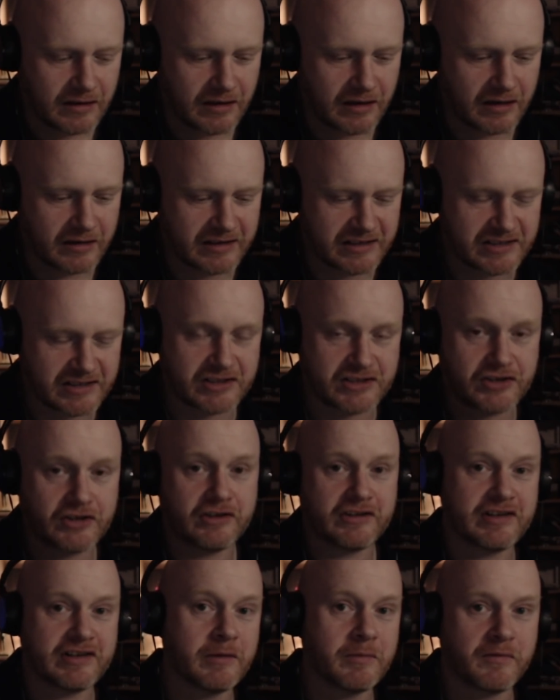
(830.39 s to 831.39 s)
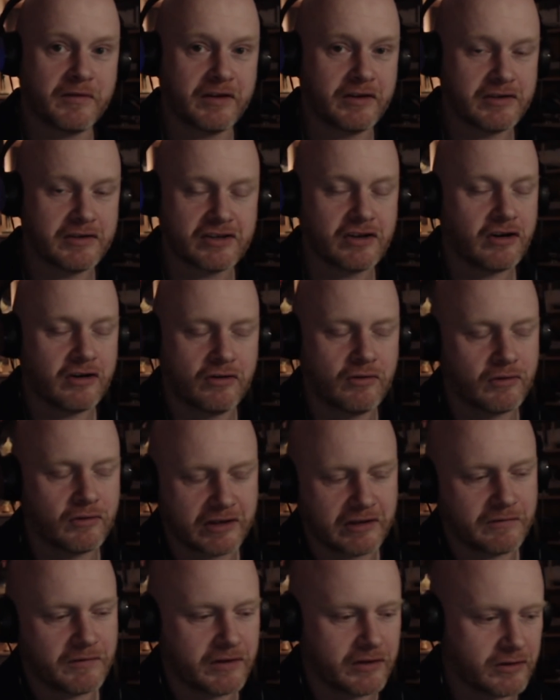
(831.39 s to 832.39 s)
And it's a certain type of video. It's not a
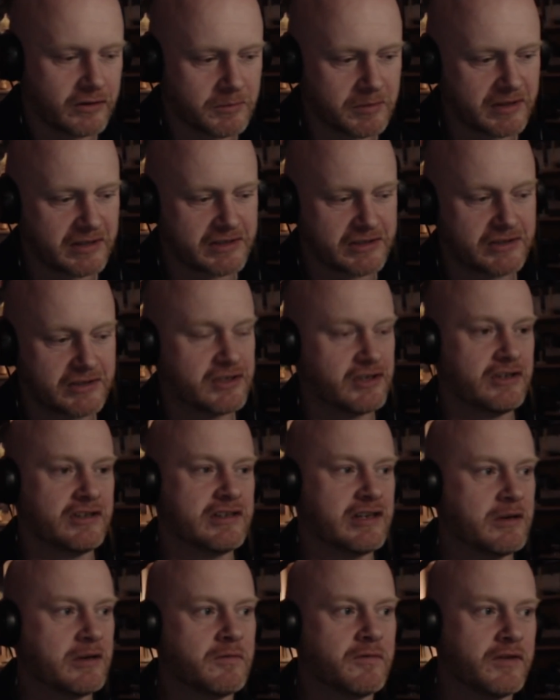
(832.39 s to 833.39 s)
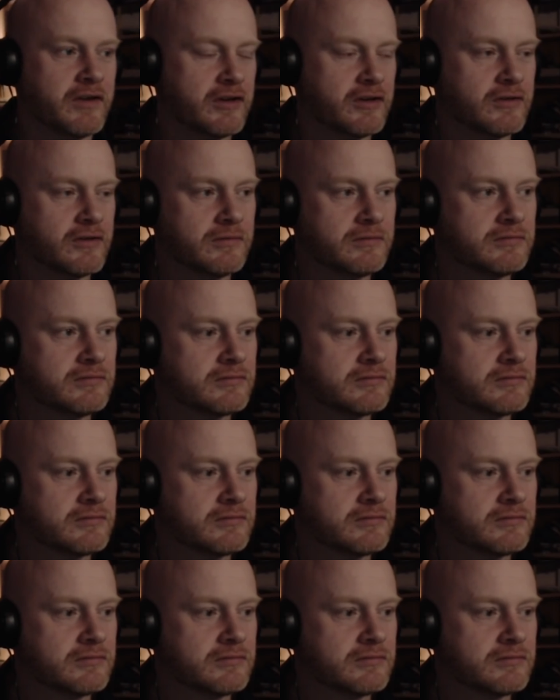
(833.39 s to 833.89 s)
haunted video, but it's a certain type of video.